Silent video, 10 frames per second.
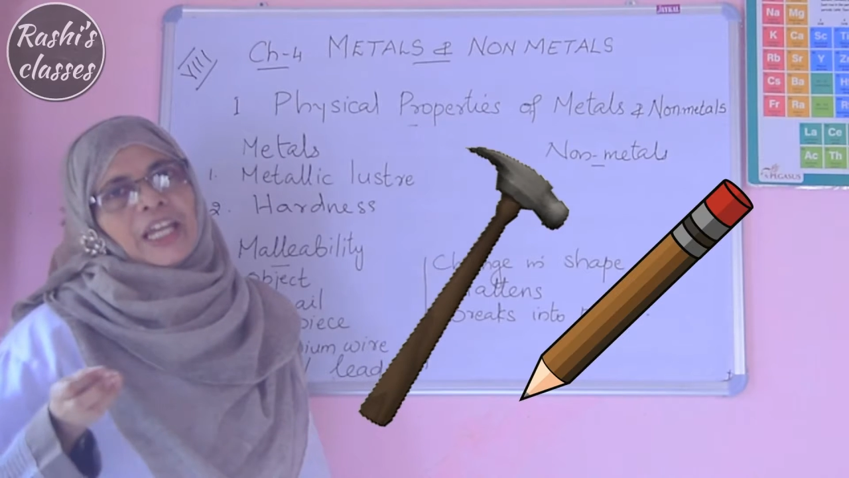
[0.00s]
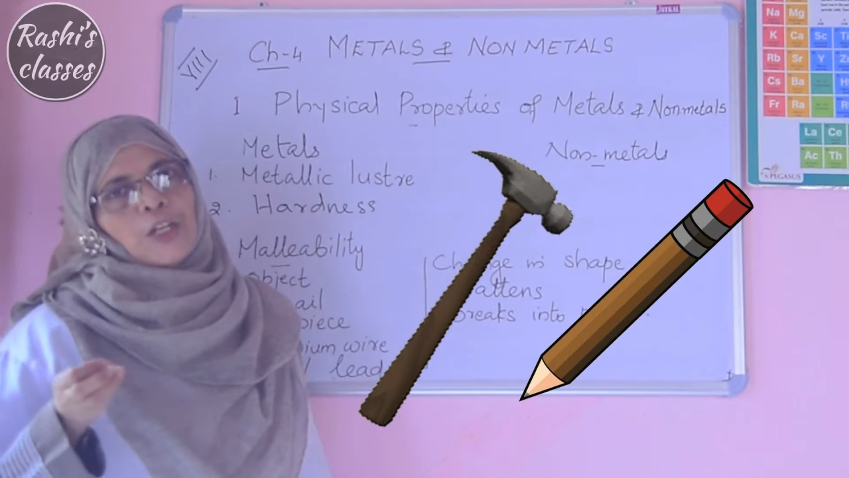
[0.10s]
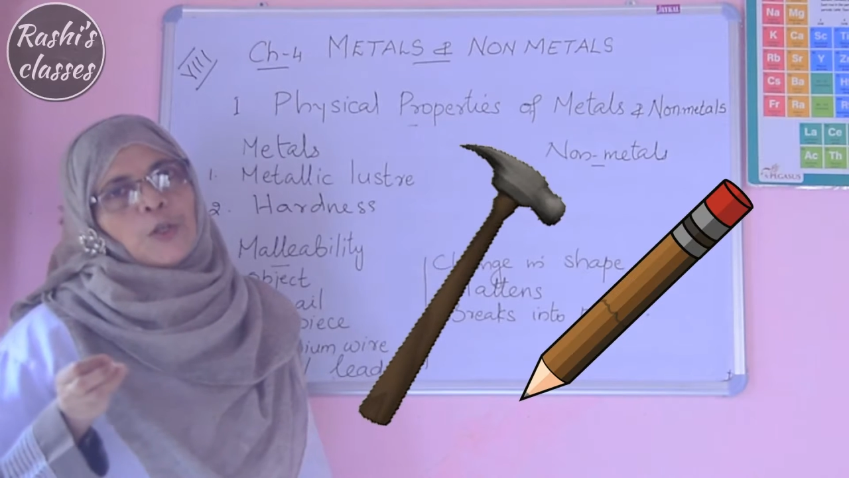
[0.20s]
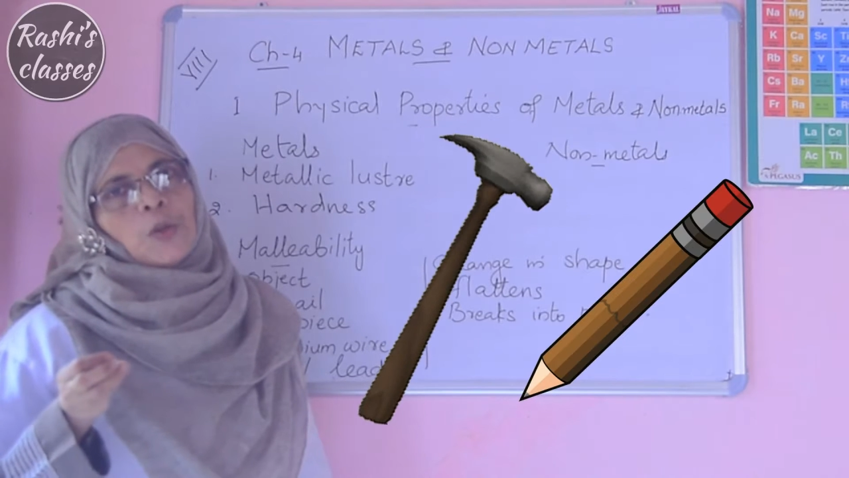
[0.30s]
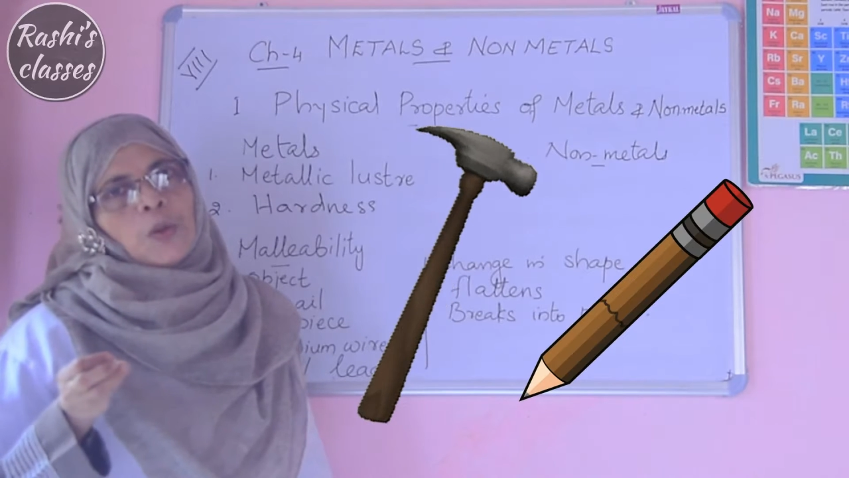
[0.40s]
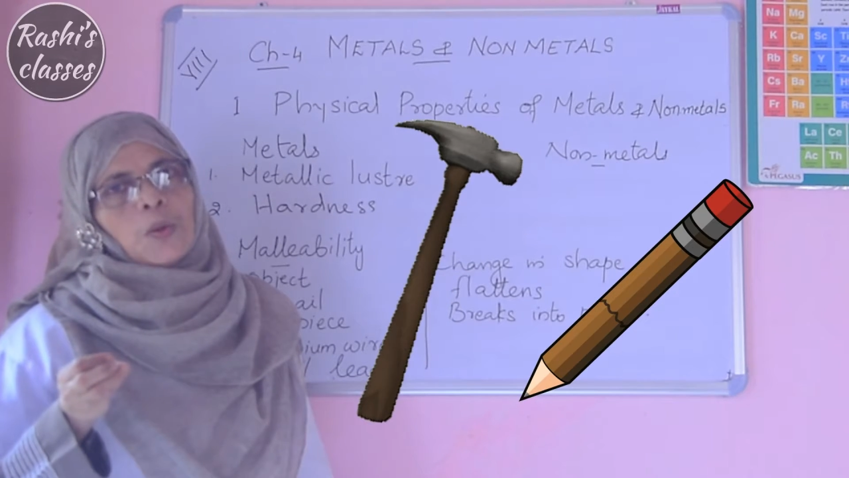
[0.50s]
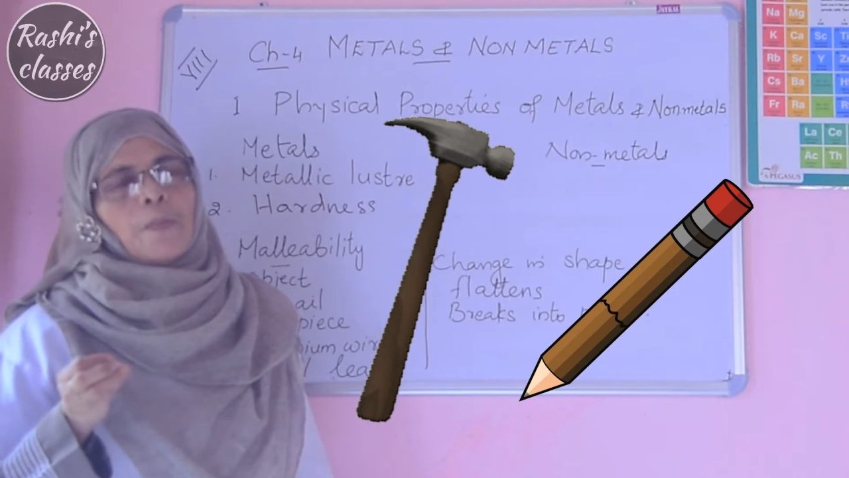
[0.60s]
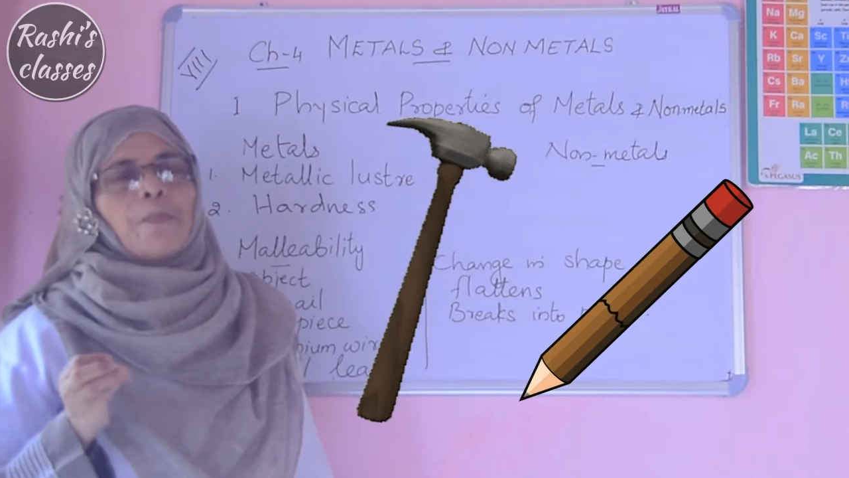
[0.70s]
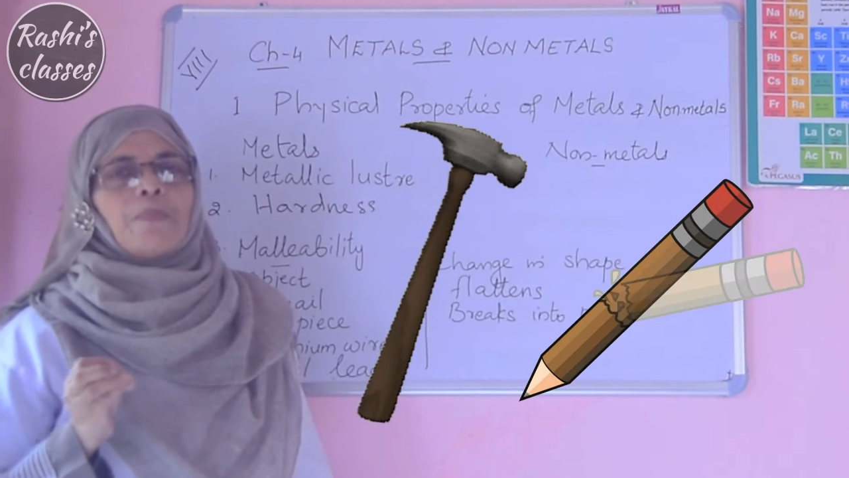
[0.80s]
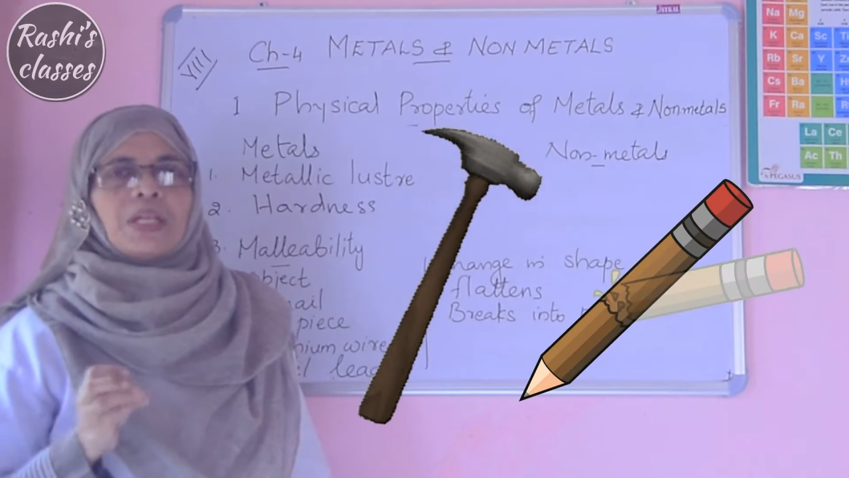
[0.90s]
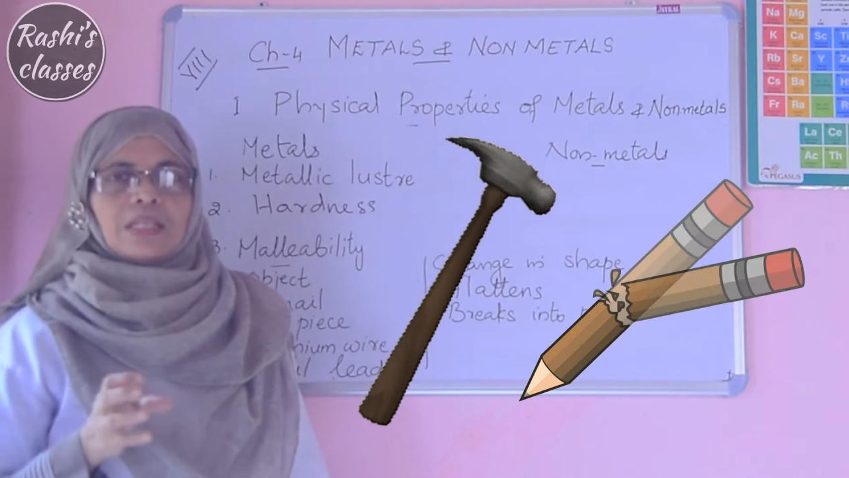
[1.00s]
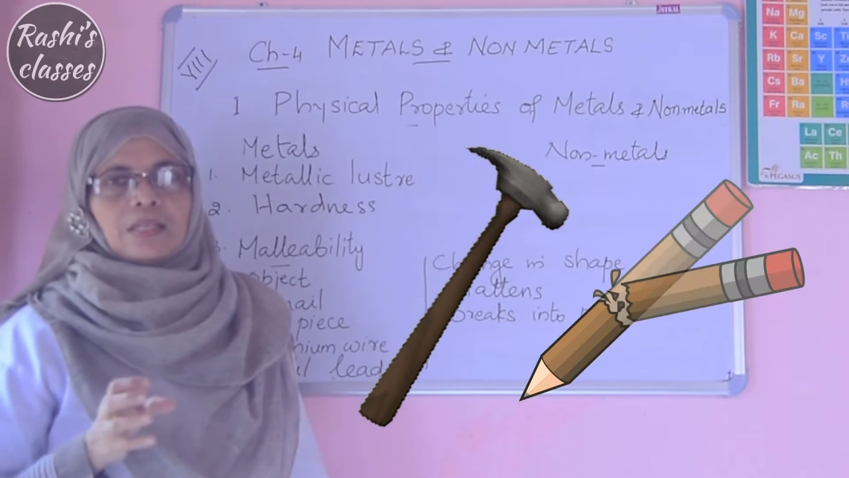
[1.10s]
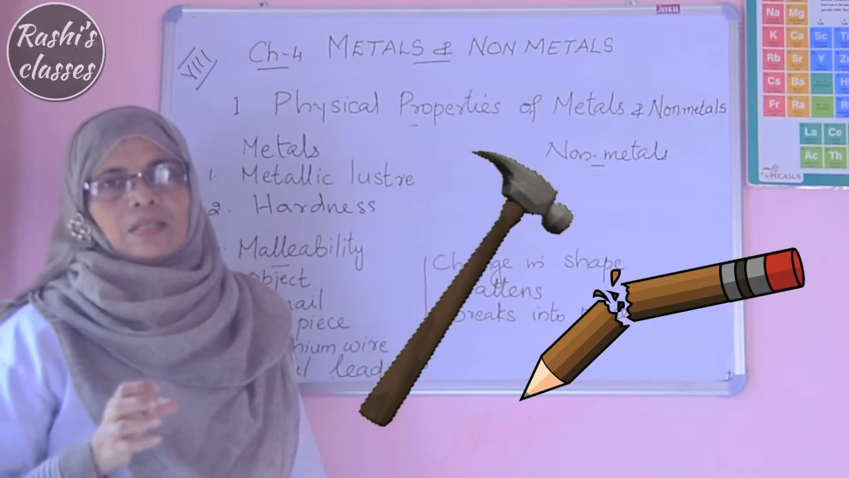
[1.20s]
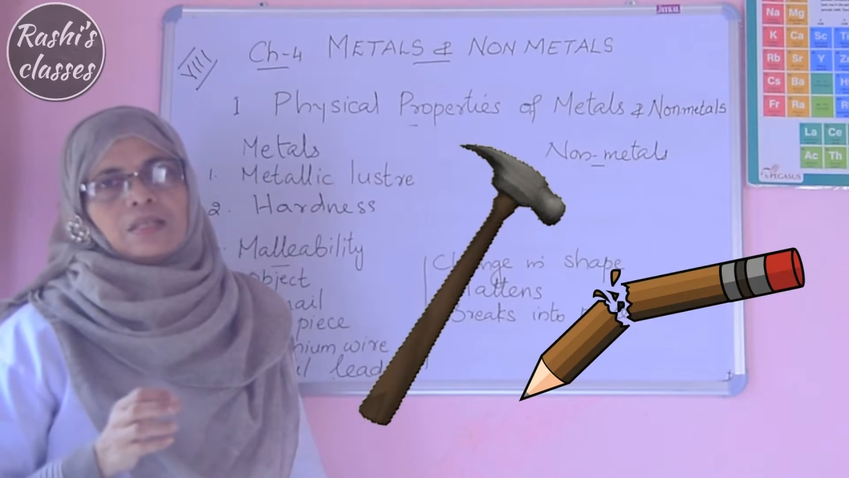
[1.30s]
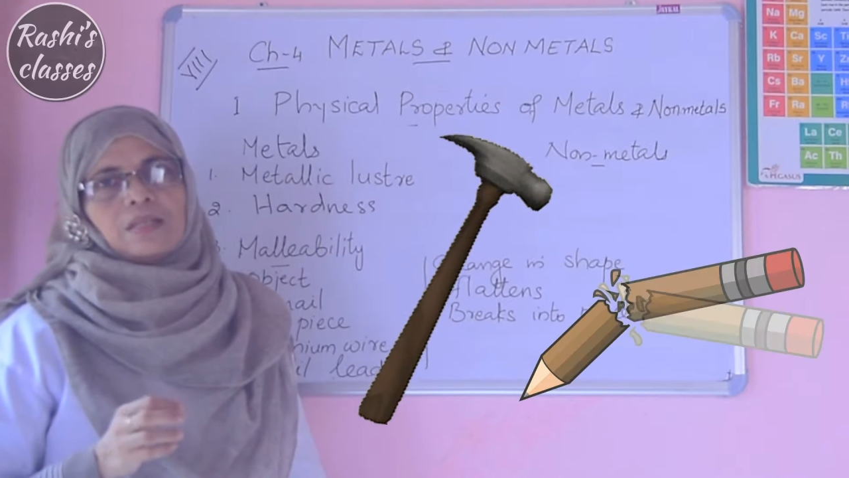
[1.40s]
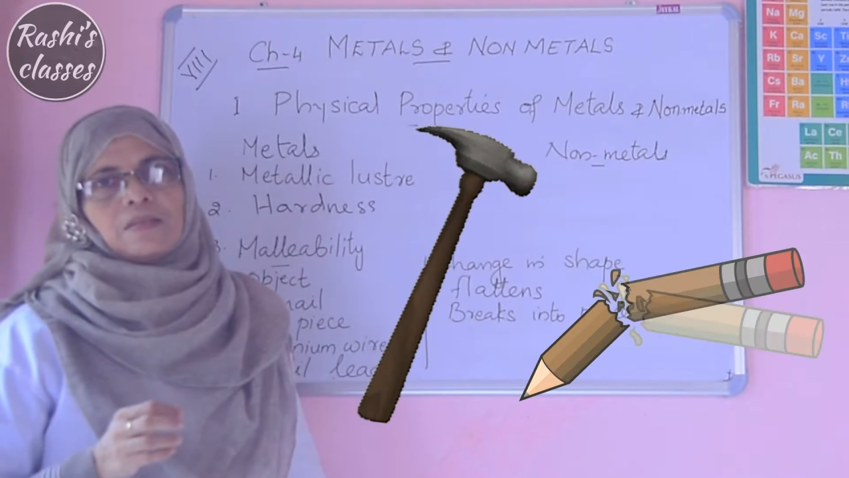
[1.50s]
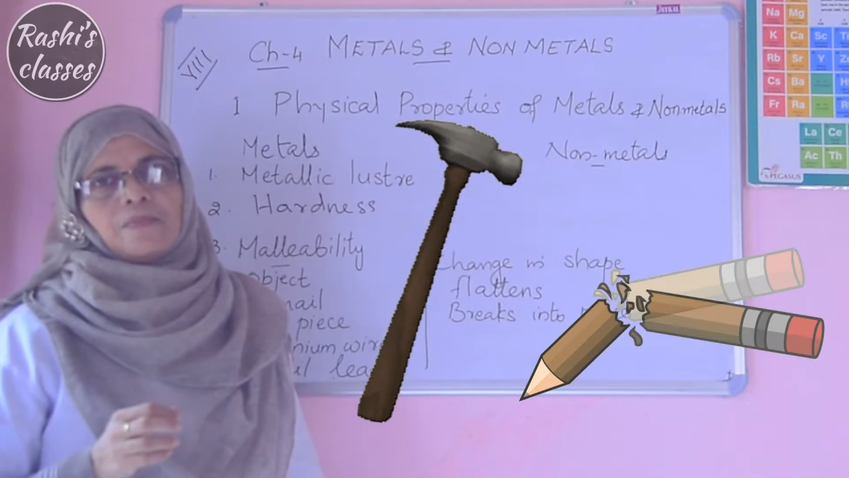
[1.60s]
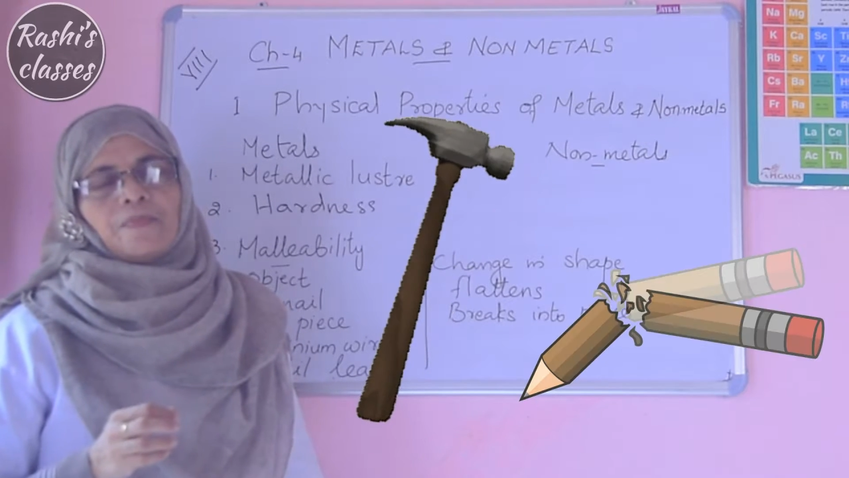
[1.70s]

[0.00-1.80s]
into pieces.